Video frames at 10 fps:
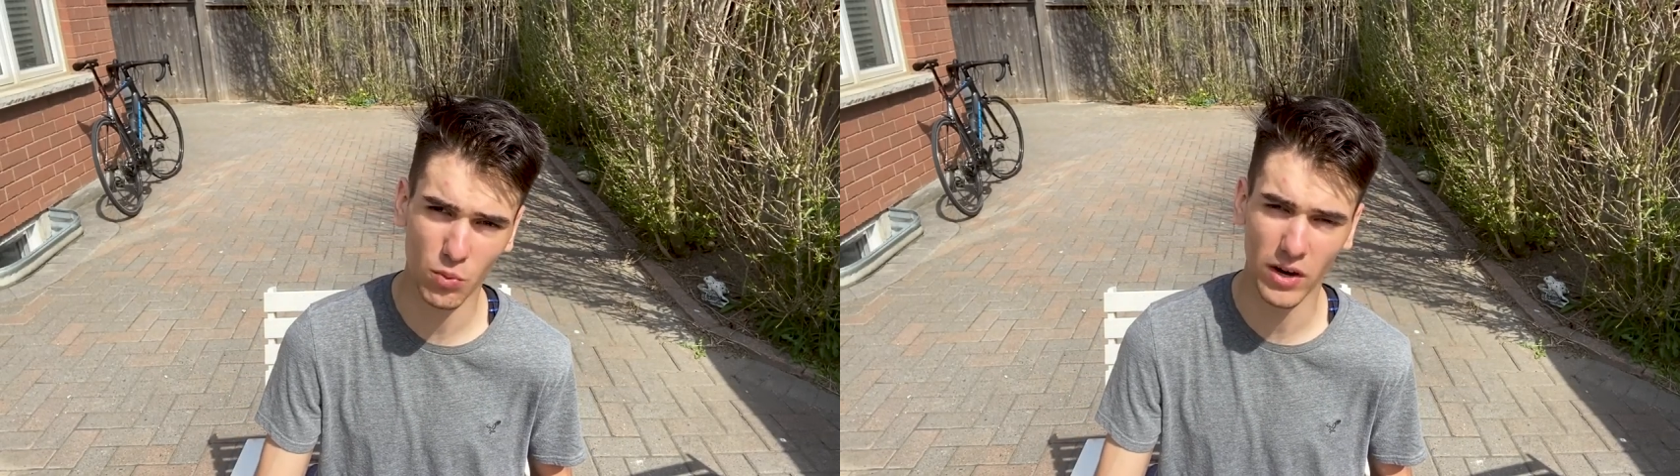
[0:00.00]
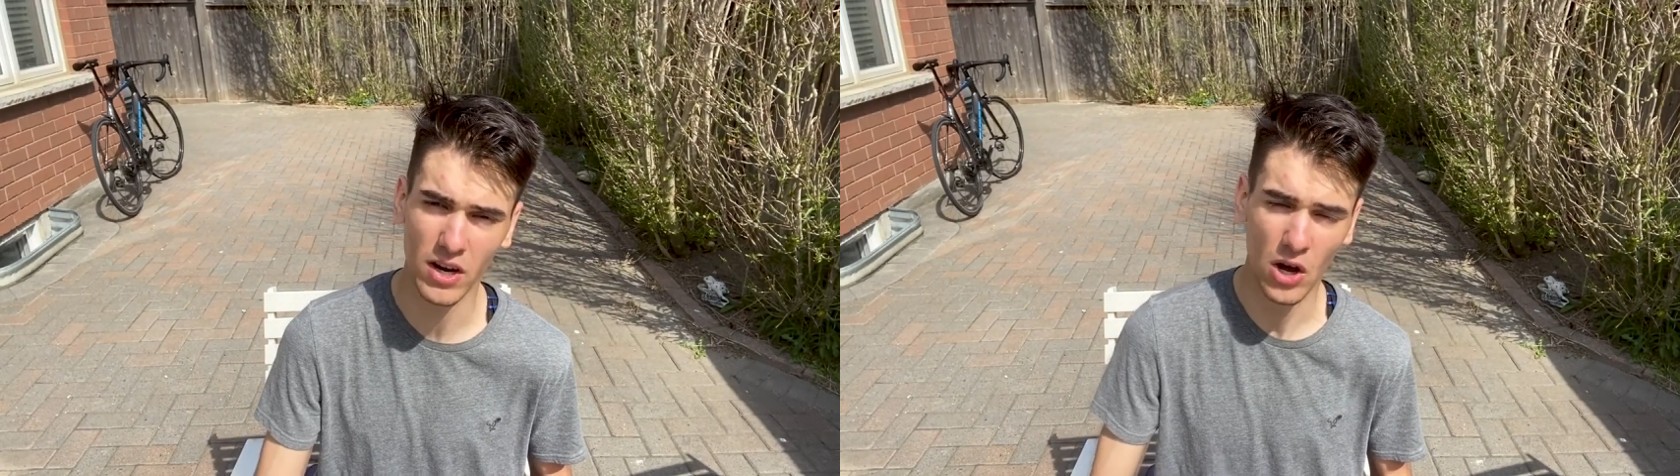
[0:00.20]

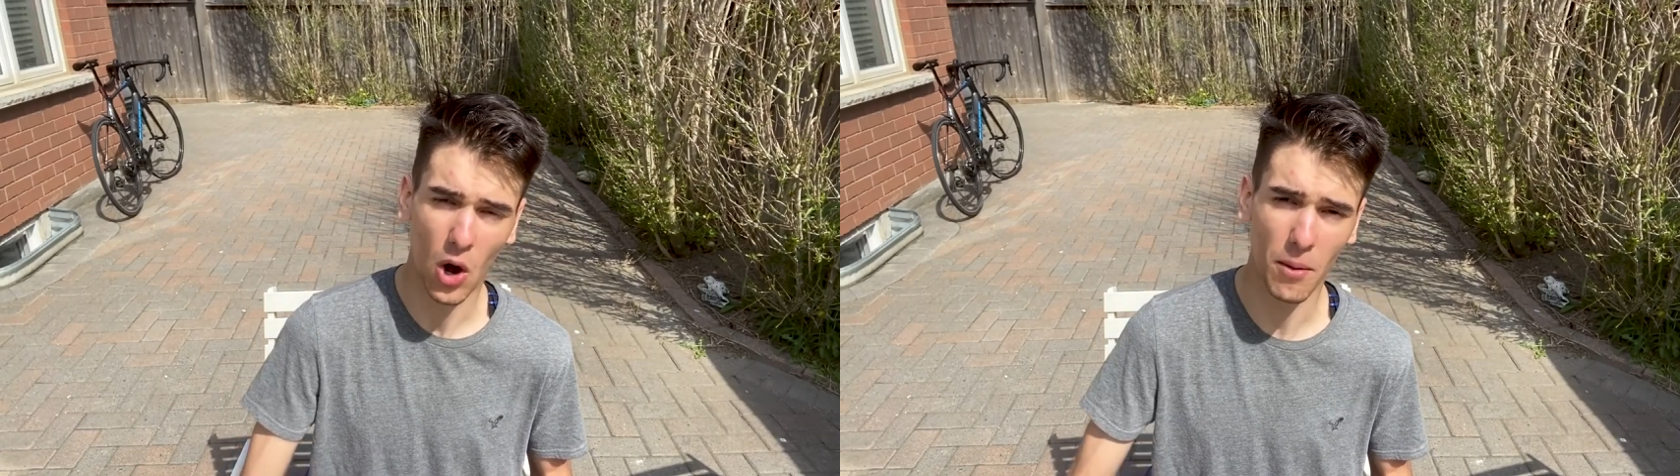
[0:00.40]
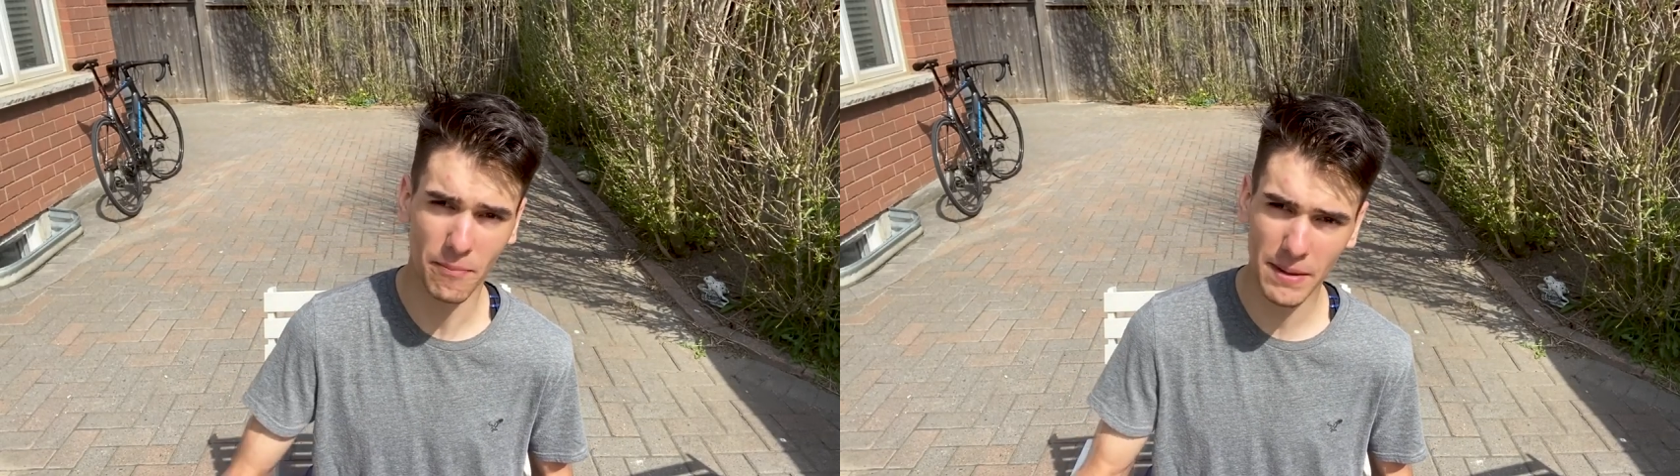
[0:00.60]
where
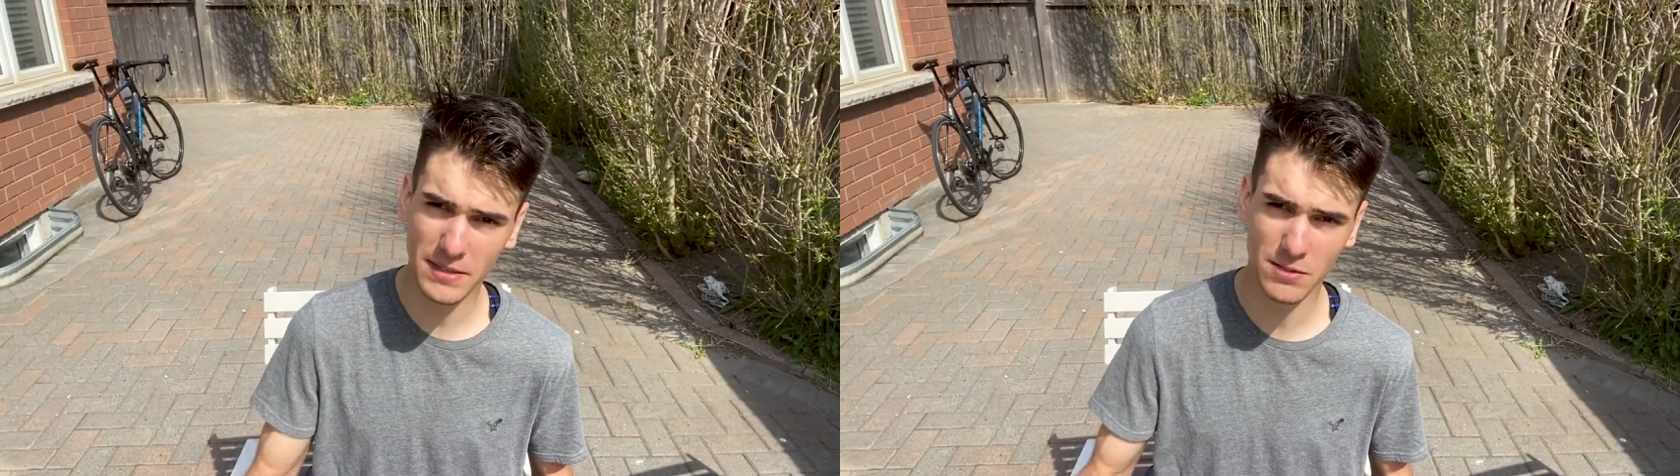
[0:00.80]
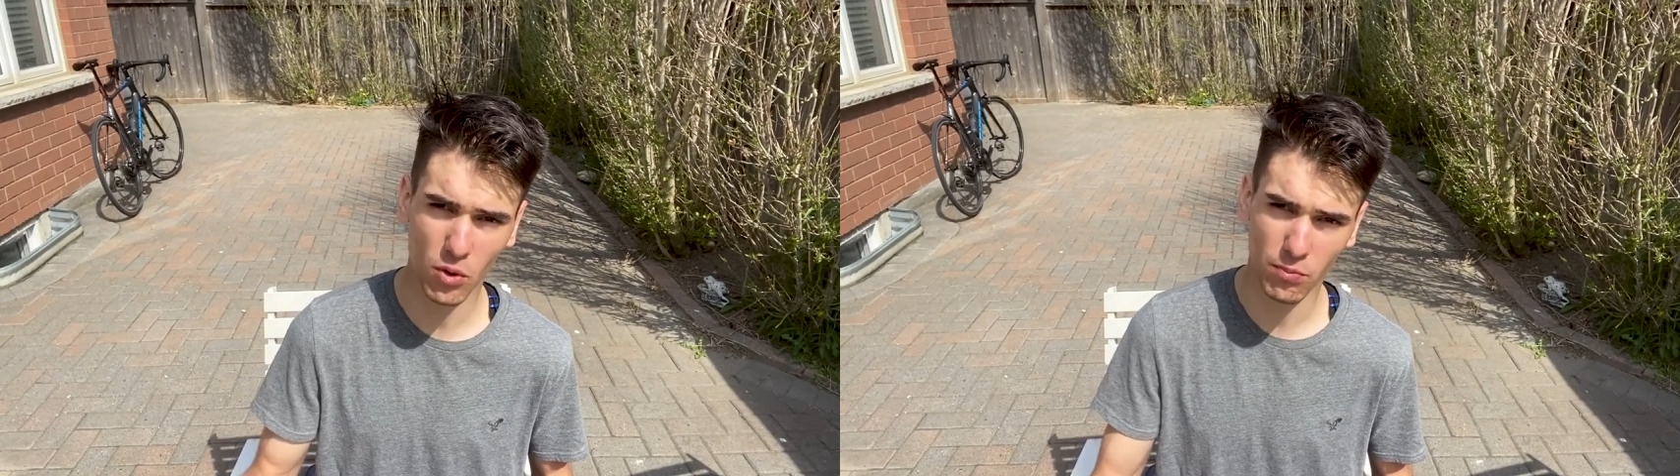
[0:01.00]
on bibs
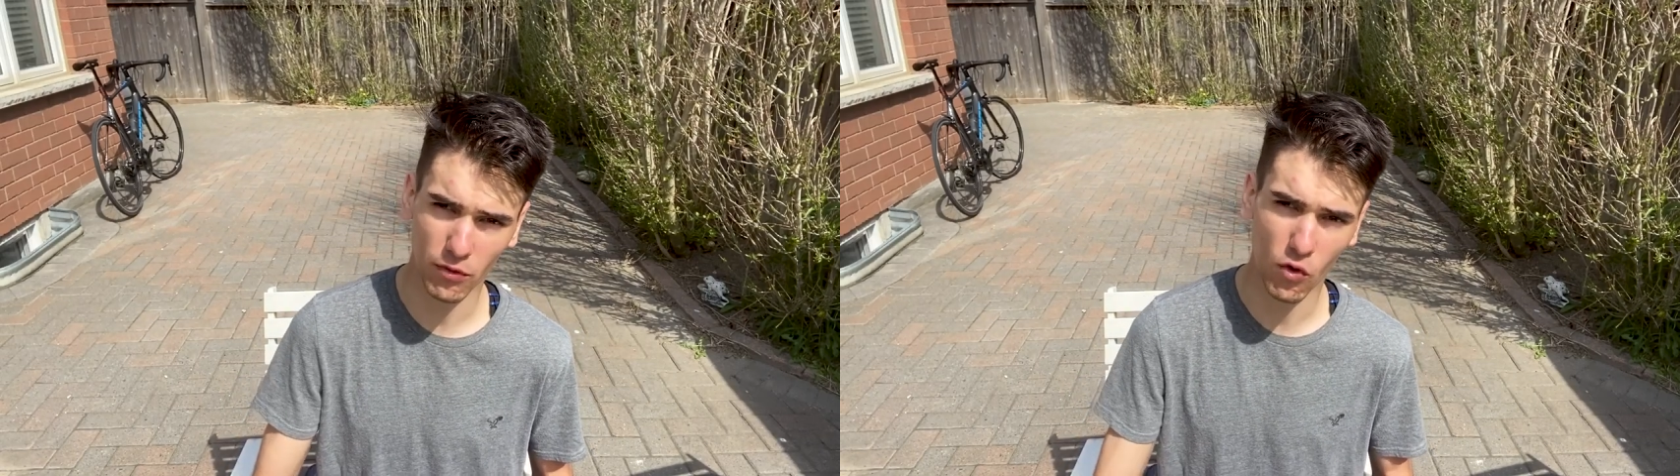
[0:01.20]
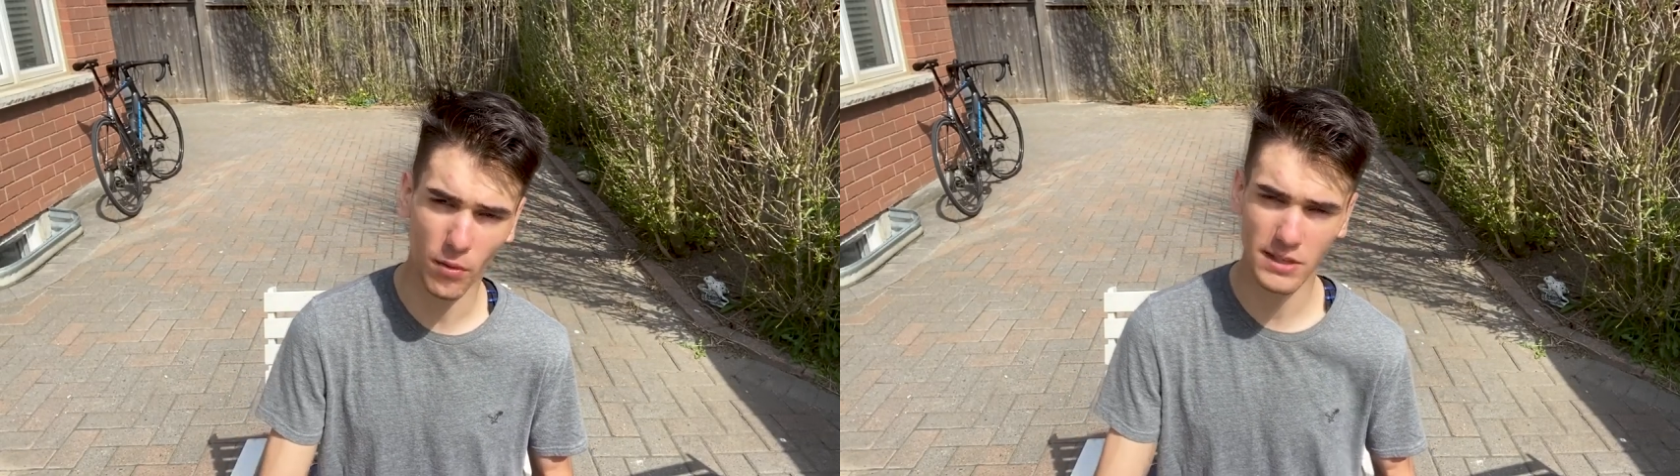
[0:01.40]
it's more
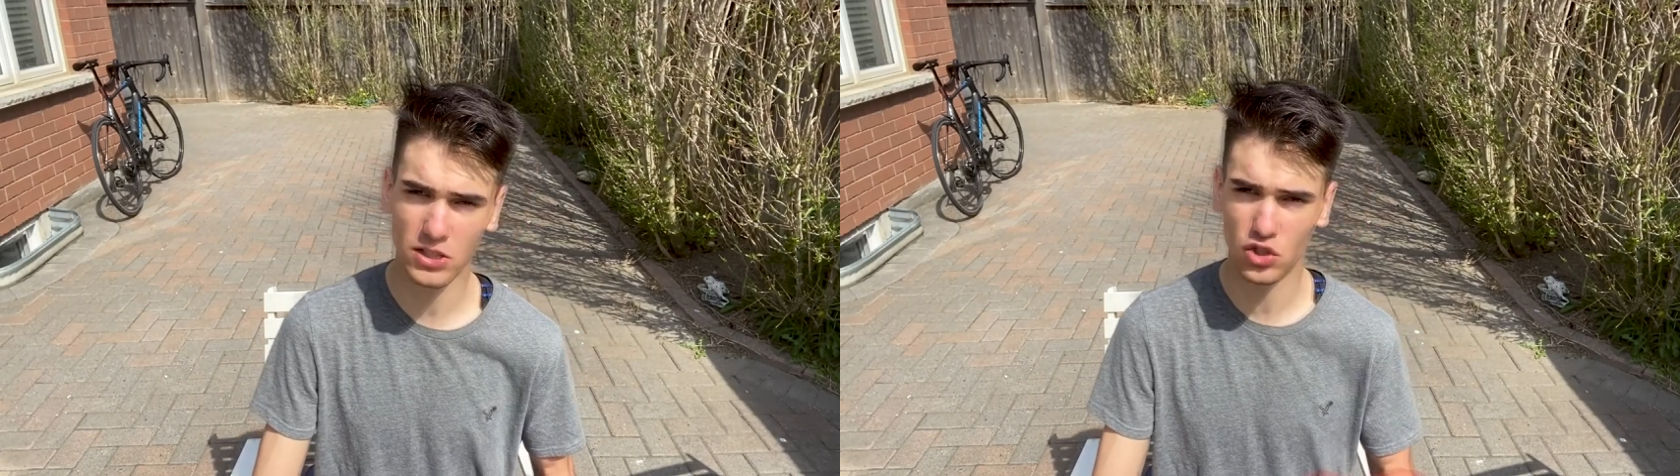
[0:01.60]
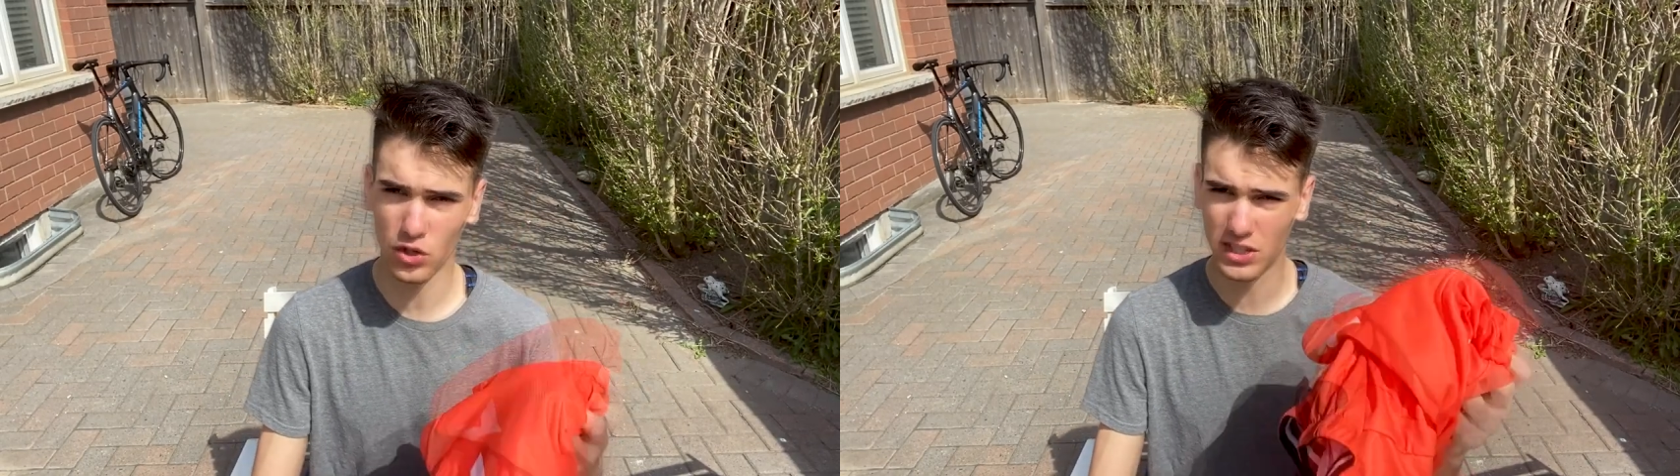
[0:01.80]
performance,
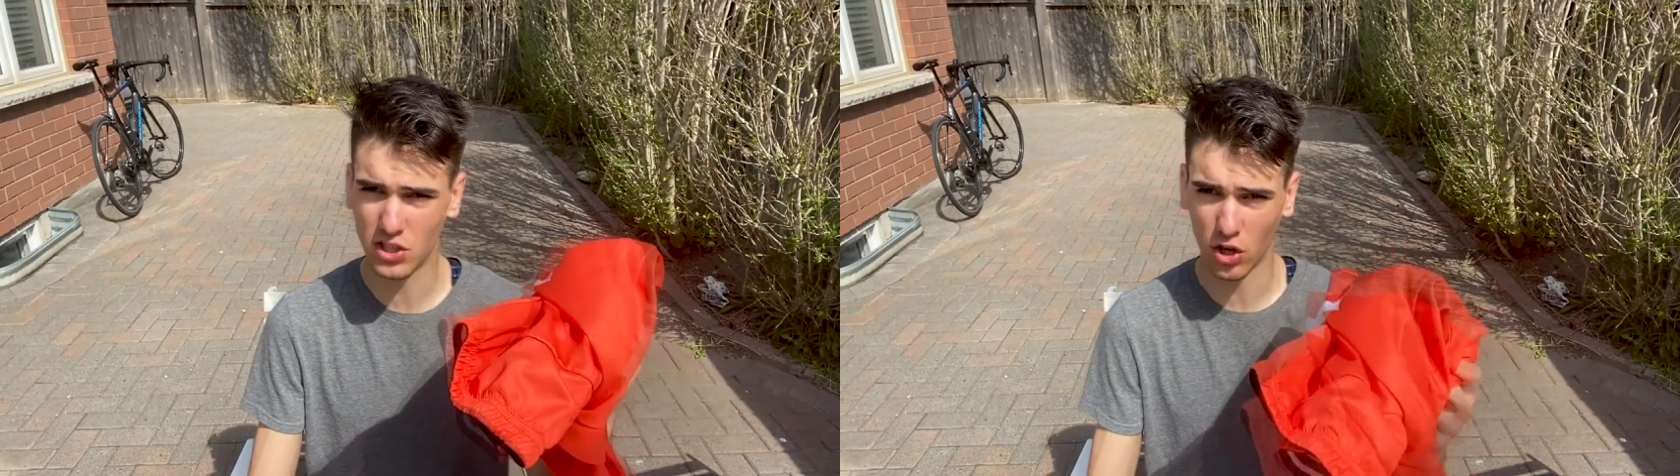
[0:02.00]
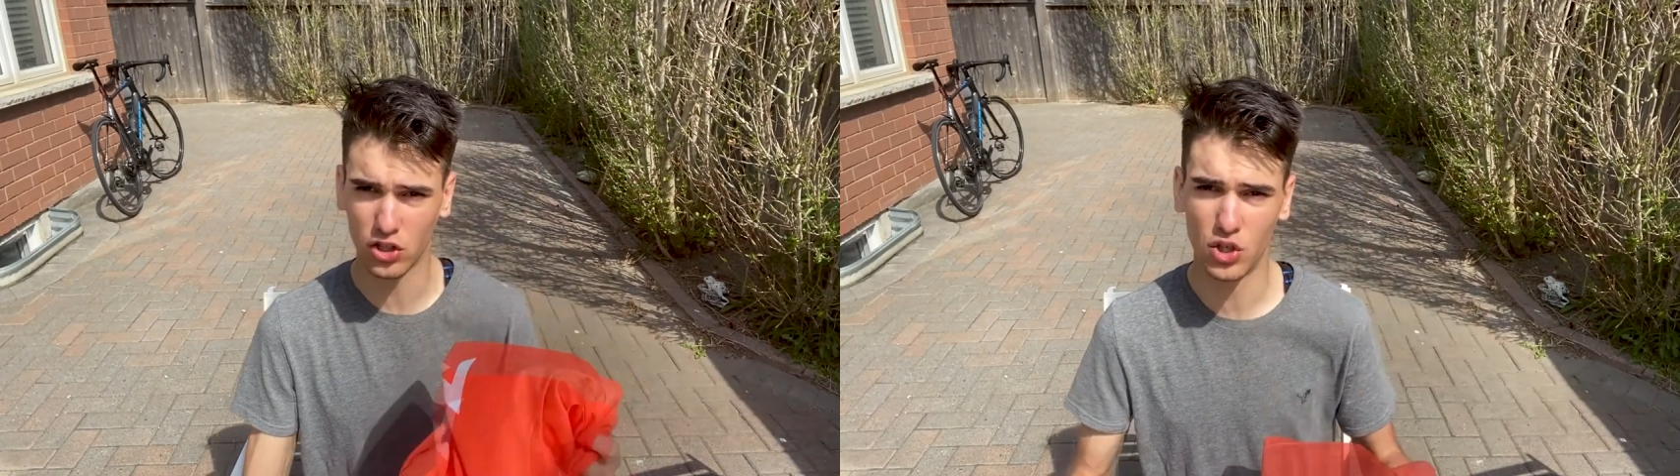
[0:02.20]

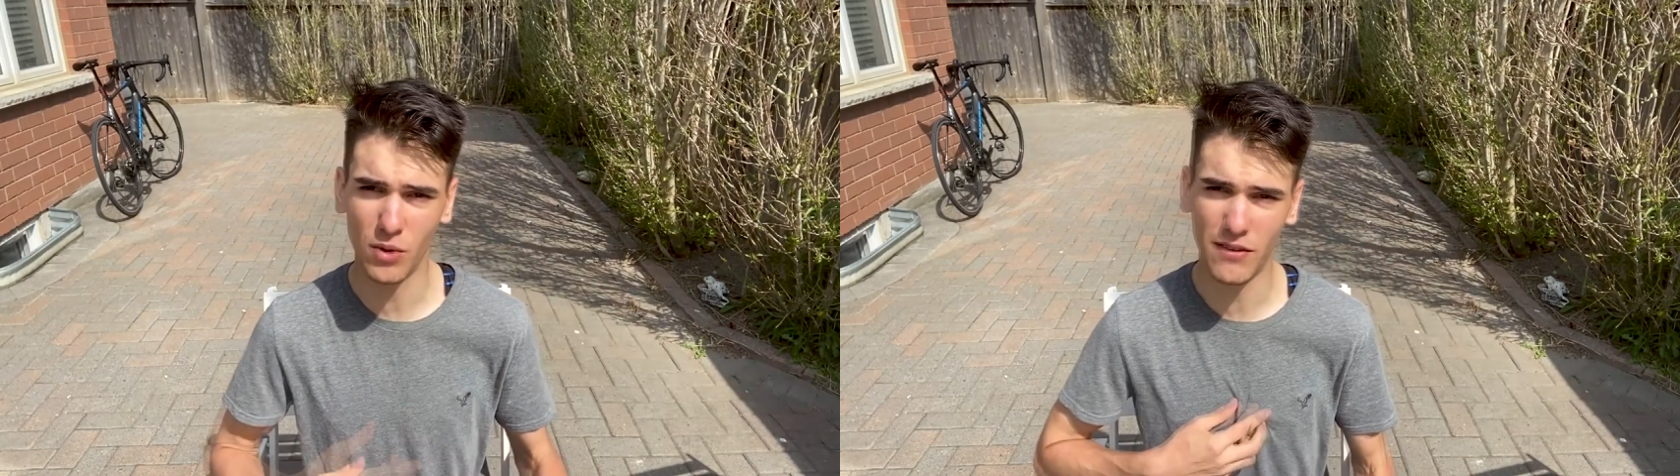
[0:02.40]
jerseys are too.